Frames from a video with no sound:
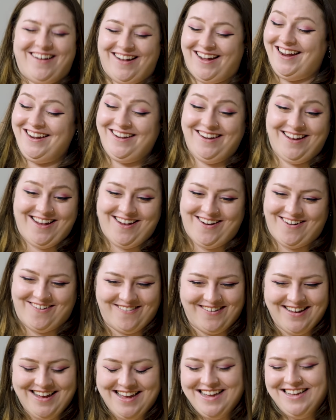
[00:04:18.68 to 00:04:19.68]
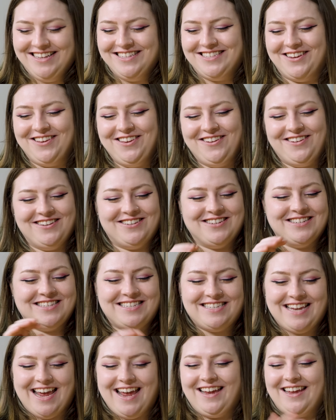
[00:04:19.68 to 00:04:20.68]
I know. So you could
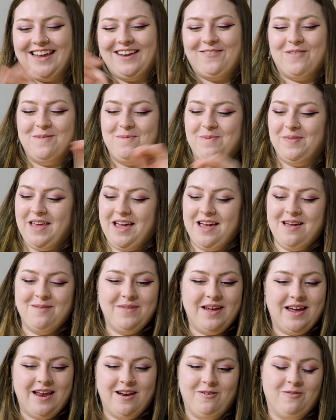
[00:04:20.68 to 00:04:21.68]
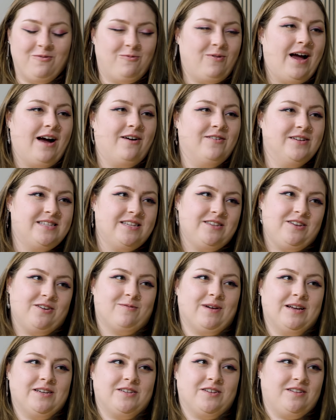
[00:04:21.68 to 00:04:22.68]
just take it from them and wow, it's in
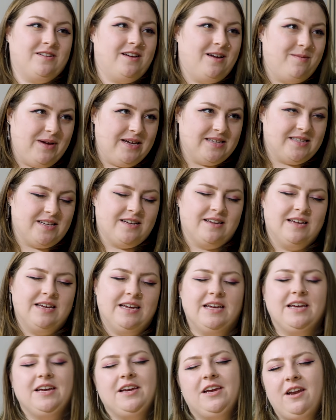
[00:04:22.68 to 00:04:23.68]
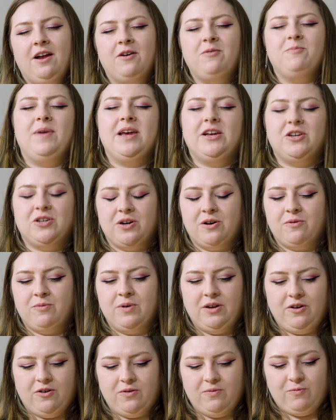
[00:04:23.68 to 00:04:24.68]
your rental. Amazing. You know, make sure
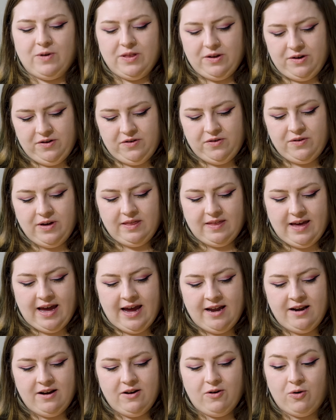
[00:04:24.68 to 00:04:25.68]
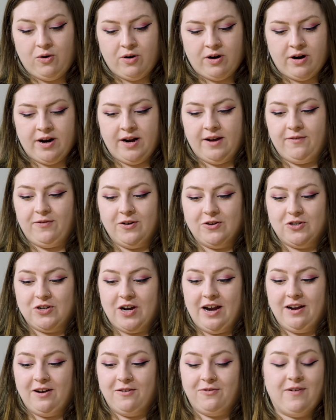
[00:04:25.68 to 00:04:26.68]
when you're whether you're doing that or if you're
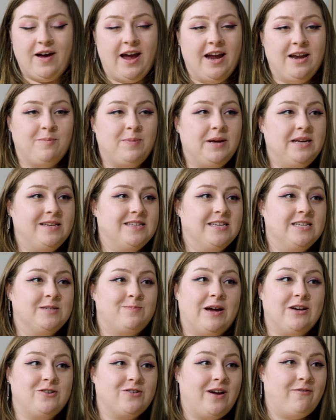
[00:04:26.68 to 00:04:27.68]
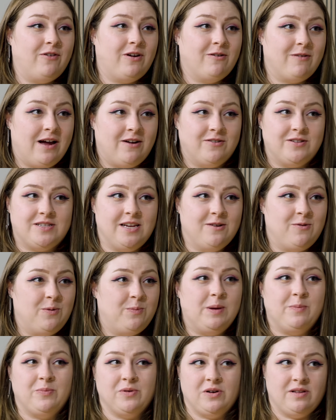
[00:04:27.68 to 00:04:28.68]
trying to find pieces by driving around, seeing
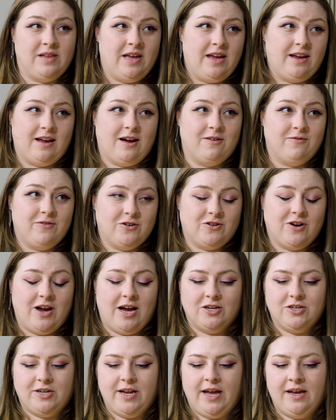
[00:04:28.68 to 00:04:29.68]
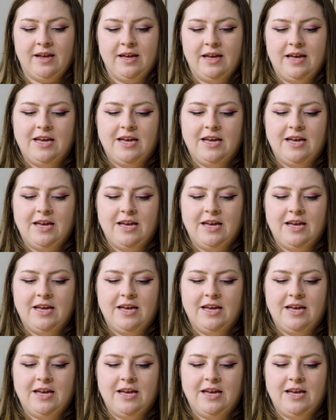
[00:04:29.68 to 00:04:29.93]
what people are laying out for trash day,